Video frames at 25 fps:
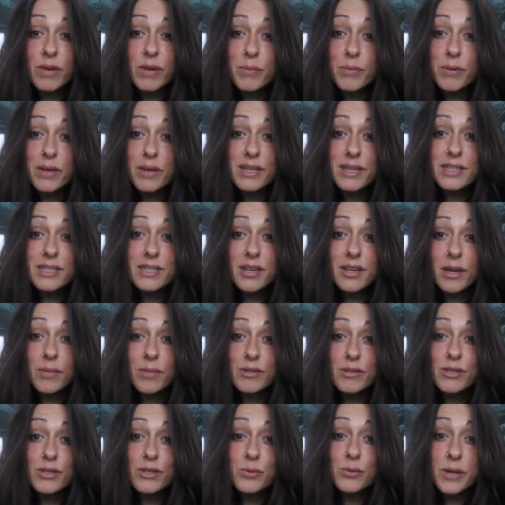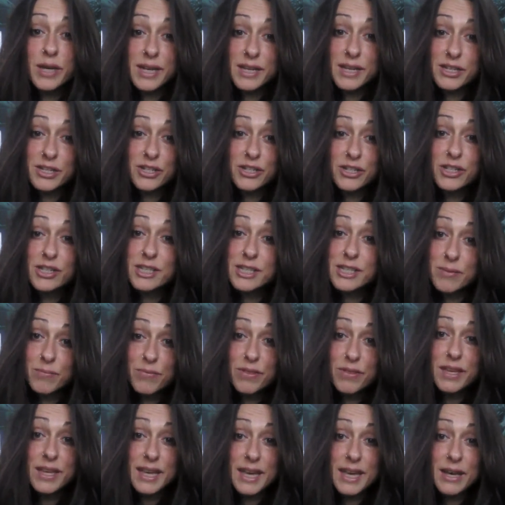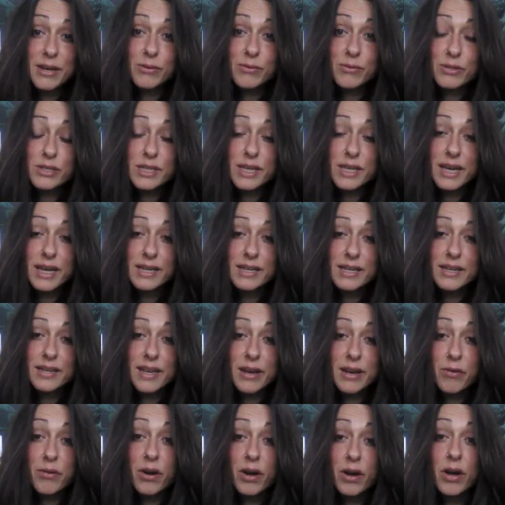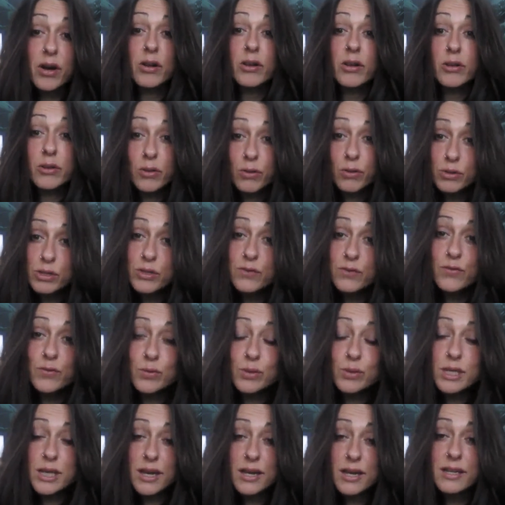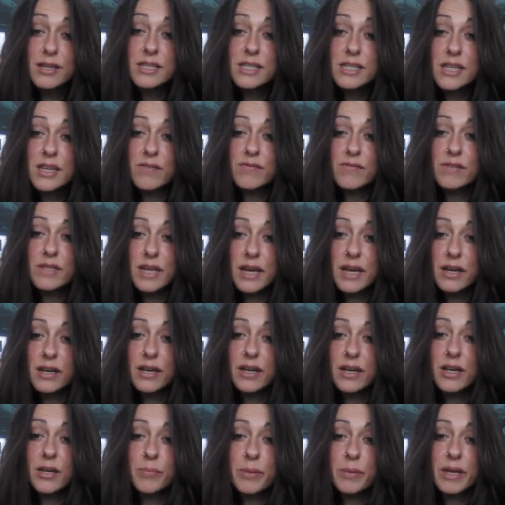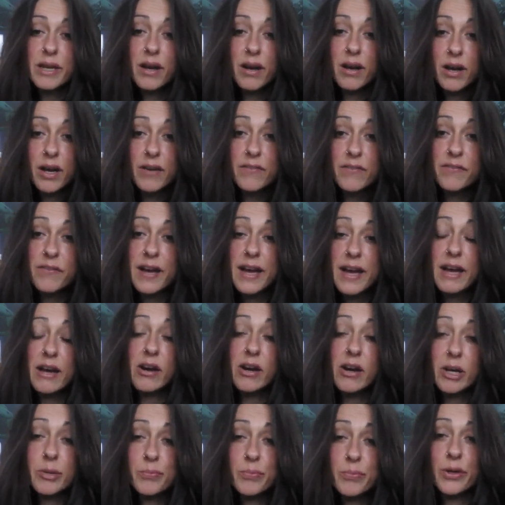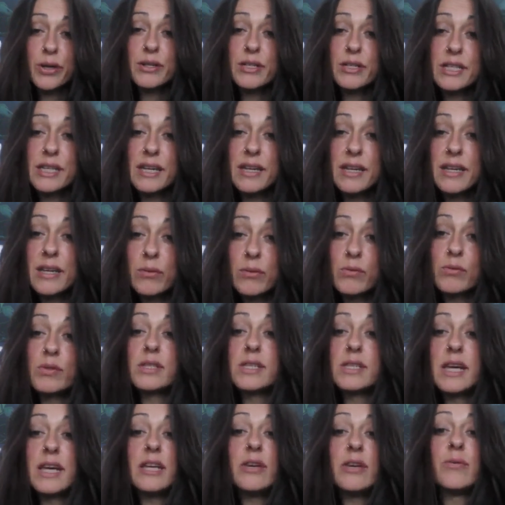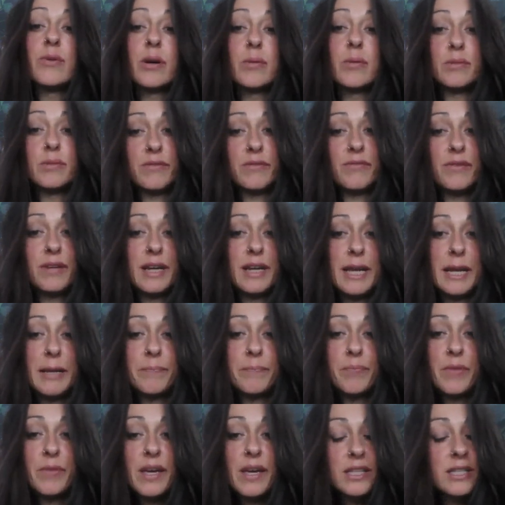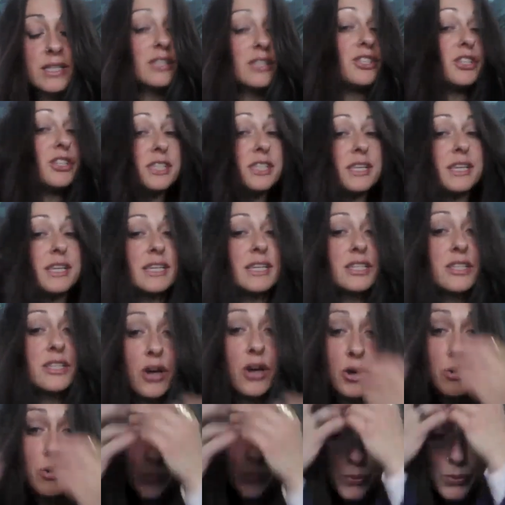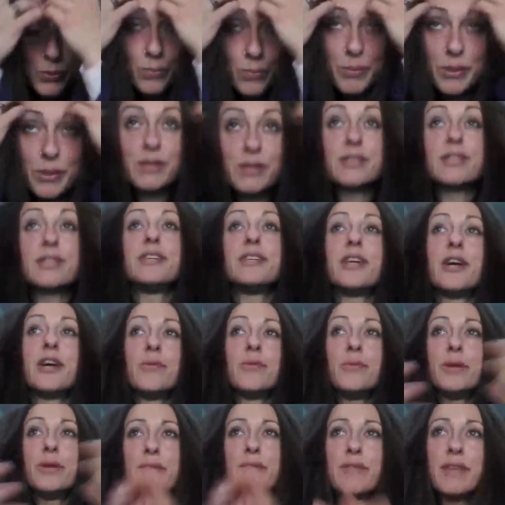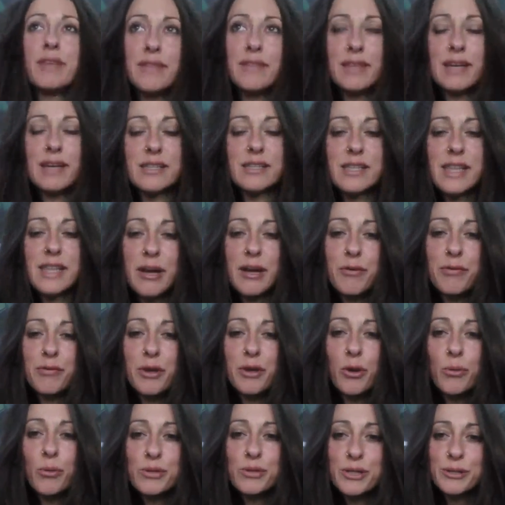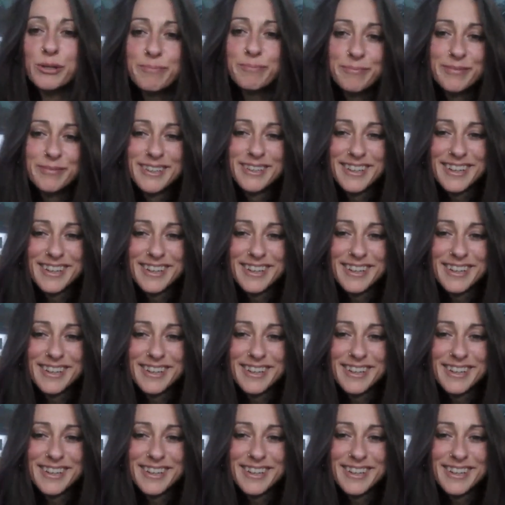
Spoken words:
maybe it's time to switch to something else. And there are lots of alternatives that are going to be high fat, high protein that will set you up differently. So it's just an example, because I know we think that's the healthy option.